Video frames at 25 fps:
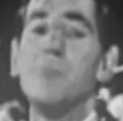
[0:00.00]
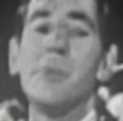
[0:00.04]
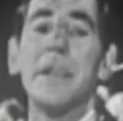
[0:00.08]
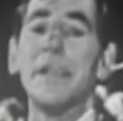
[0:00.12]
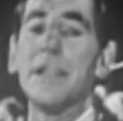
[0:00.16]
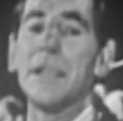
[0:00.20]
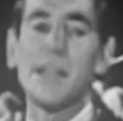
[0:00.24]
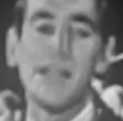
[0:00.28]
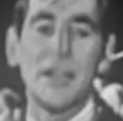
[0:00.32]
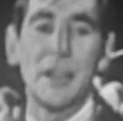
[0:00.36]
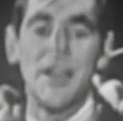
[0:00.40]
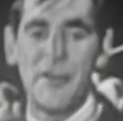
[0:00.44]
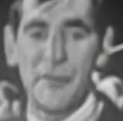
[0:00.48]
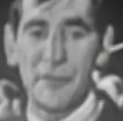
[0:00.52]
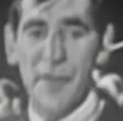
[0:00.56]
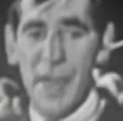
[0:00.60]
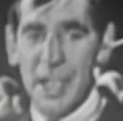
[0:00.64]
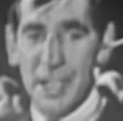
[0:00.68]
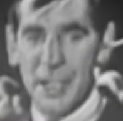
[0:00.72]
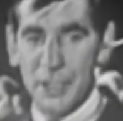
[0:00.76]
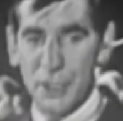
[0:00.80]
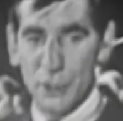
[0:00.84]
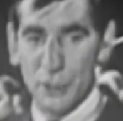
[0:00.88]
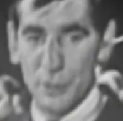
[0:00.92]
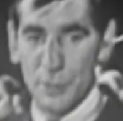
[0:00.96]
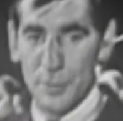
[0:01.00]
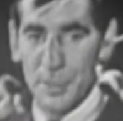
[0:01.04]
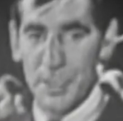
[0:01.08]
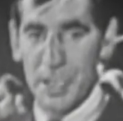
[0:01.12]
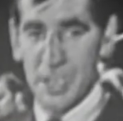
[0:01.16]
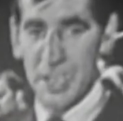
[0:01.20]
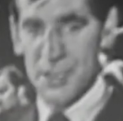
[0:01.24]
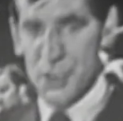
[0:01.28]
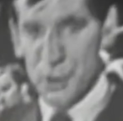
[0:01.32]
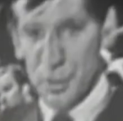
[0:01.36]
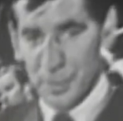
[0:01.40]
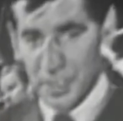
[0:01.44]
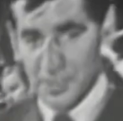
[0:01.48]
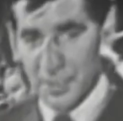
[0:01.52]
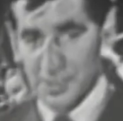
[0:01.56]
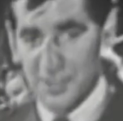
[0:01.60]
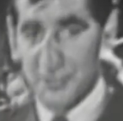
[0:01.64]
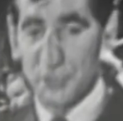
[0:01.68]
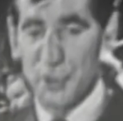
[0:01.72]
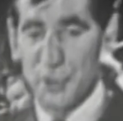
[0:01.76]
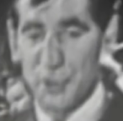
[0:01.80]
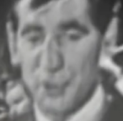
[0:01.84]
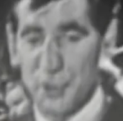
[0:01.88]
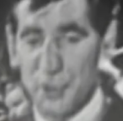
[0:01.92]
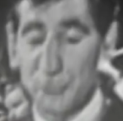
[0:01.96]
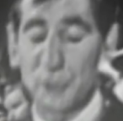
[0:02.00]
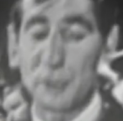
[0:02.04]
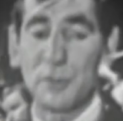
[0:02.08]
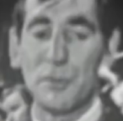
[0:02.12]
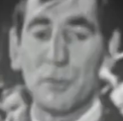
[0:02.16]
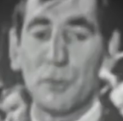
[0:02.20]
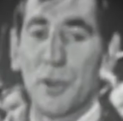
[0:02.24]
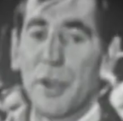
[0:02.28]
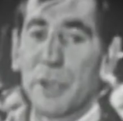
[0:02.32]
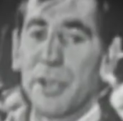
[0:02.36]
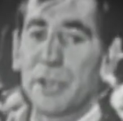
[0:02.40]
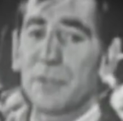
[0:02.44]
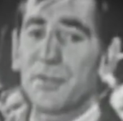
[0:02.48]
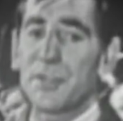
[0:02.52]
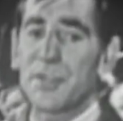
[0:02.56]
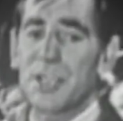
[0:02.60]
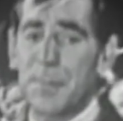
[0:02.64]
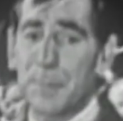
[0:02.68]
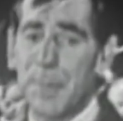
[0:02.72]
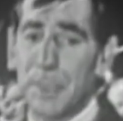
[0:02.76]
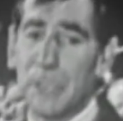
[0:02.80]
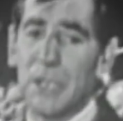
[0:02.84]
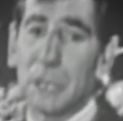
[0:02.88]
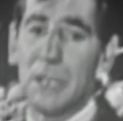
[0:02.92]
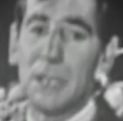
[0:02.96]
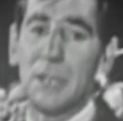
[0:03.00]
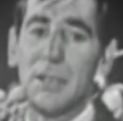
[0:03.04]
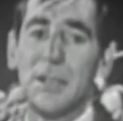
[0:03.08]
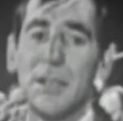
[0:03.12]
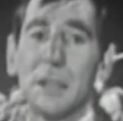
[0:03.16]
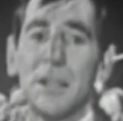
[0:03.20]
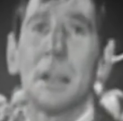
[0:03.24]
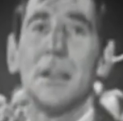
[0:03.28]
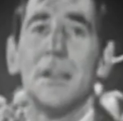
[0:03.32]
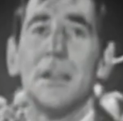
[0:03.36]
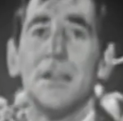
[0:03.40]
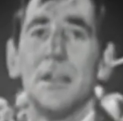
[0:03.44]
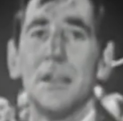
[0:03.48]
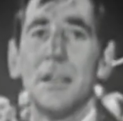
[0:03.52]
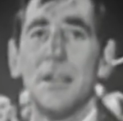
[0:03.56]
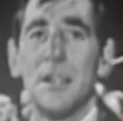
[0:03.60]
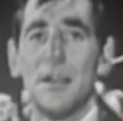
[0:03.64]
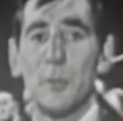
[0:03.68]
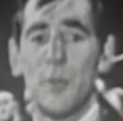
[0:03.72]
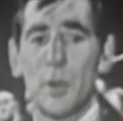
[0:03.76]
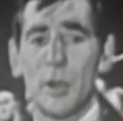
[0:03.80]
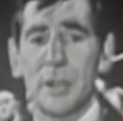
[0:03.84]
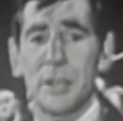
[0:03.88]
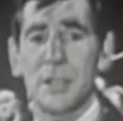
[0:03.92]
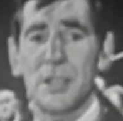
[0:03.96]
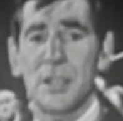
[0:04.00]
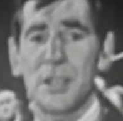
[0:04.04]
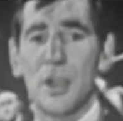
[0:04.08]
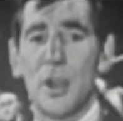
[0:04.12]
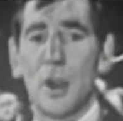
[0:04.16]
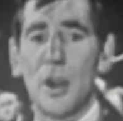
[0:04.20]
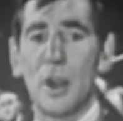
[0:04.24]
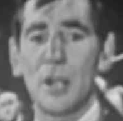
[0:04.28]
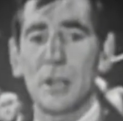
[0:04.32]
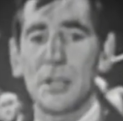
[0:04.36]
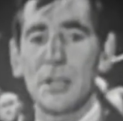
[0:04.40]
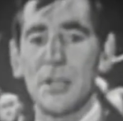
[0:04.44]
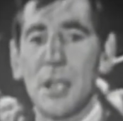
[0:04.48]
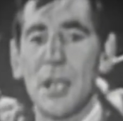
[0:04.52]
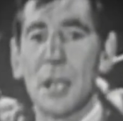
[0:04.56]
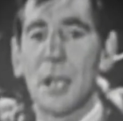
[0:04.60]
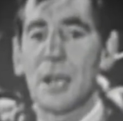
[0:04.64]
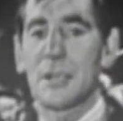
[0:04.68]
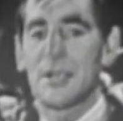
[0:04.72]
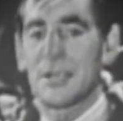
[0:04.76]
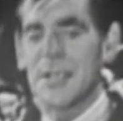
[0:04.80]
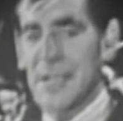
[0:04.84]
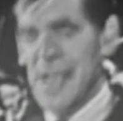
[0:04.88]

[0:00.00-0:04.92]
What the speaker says: beat in a vacuum. He has to beat at a certain rate of speed, in what is called a